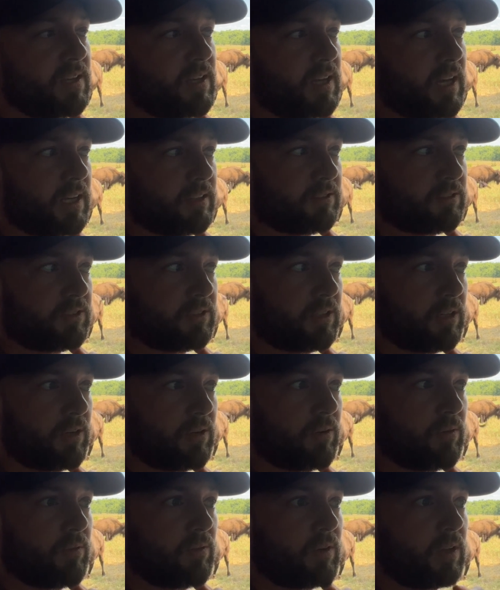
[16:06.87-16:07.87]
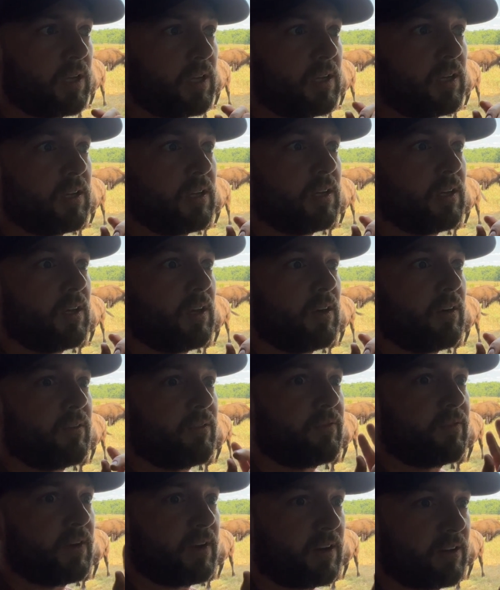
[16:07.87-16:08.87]
And so,
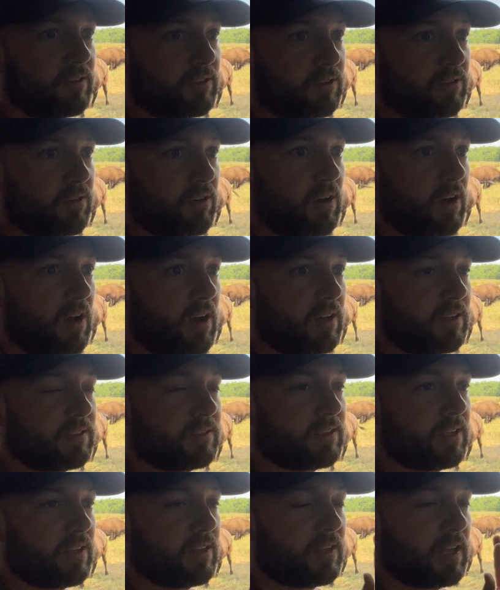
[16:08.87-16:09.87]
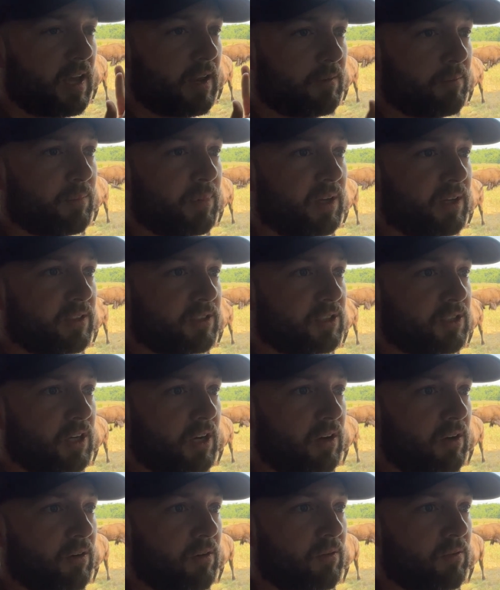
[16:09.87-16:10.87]
fingers crossed that Big
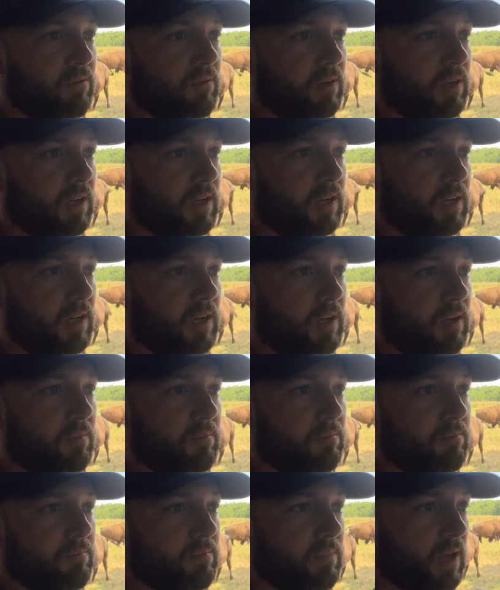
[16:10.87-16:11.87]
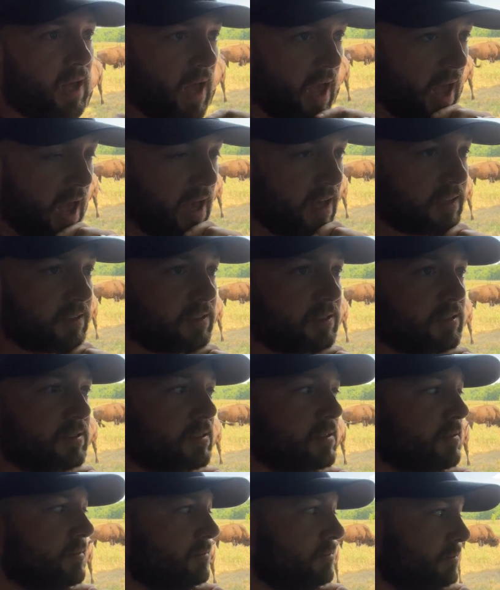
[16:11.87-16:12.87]
Joe um,
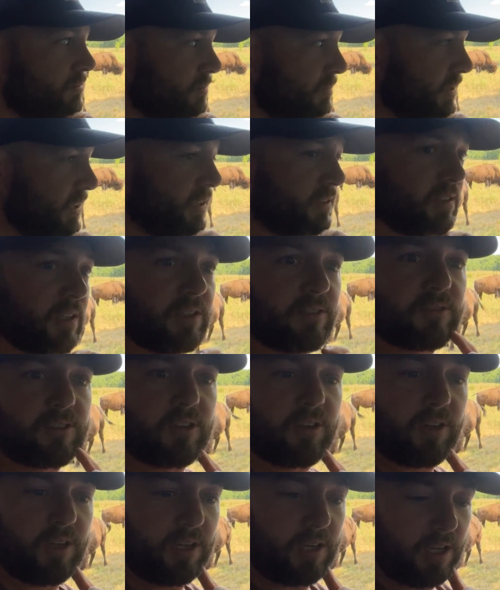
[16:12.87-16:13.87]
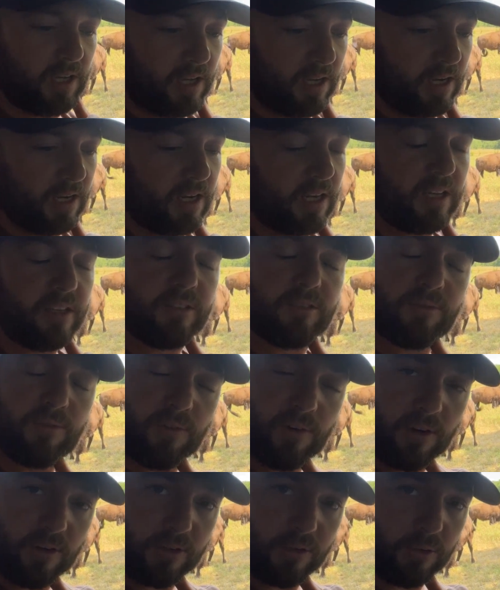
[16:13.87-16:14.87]
has is, is good and is
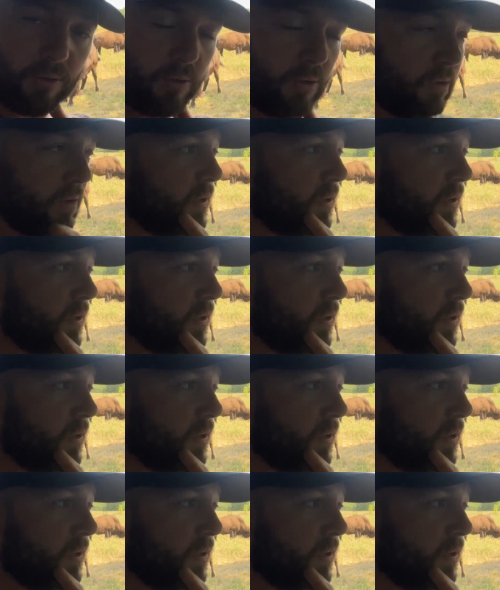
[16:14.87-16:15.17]
fertile.